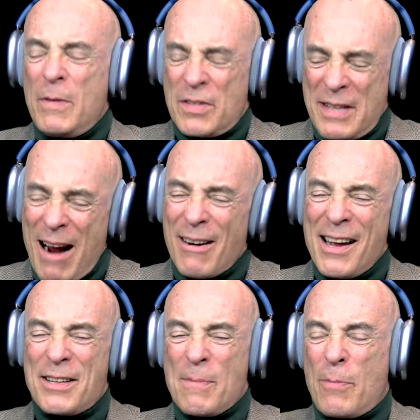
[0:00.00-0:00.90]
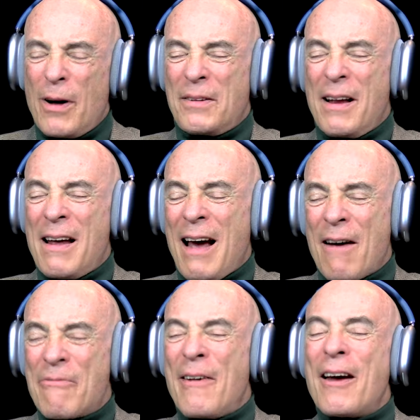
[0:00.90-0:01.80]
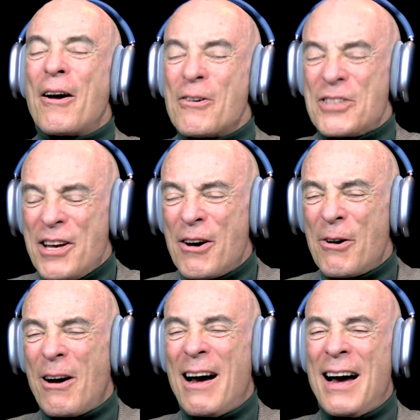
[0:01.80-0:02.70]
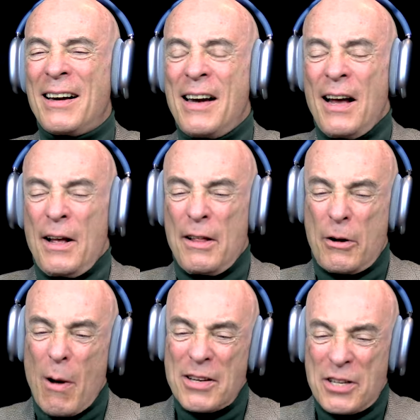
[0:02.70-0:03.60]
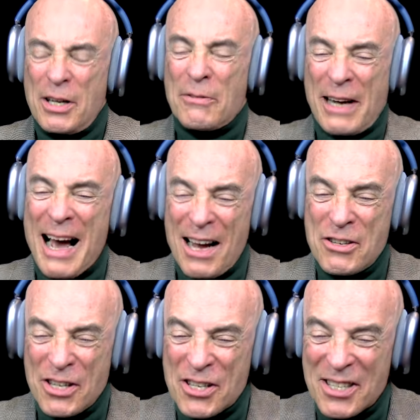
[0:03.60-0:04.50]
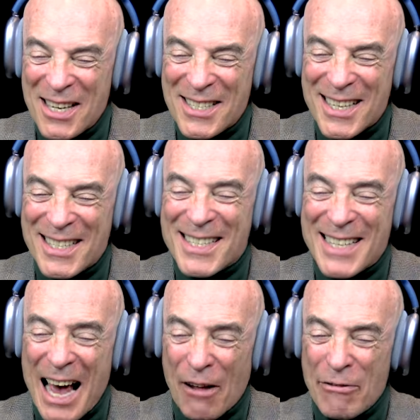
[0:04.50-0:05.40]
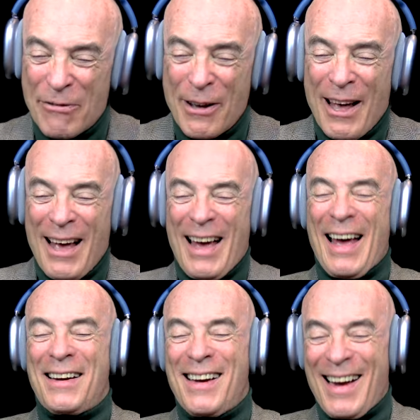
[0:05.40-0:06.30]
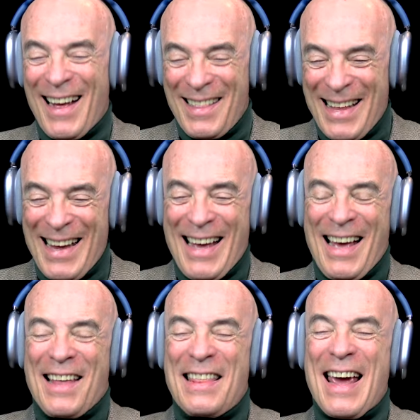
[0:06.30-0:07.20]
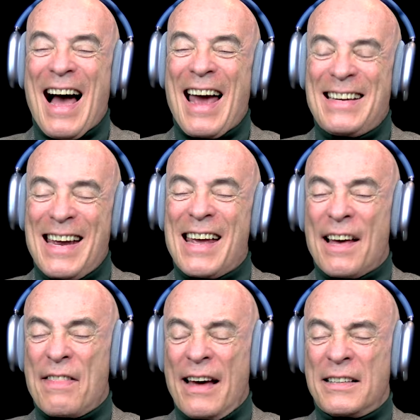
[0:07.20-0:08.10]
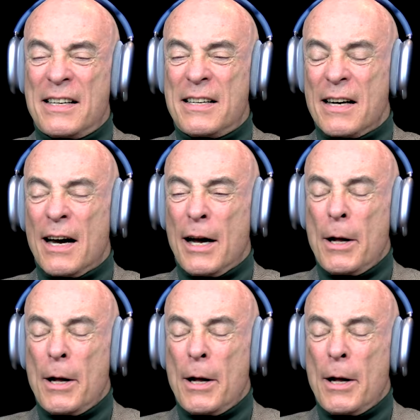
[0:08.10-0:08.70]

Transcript: starting to put our fingers here on the question of consciousness itself, and the idea that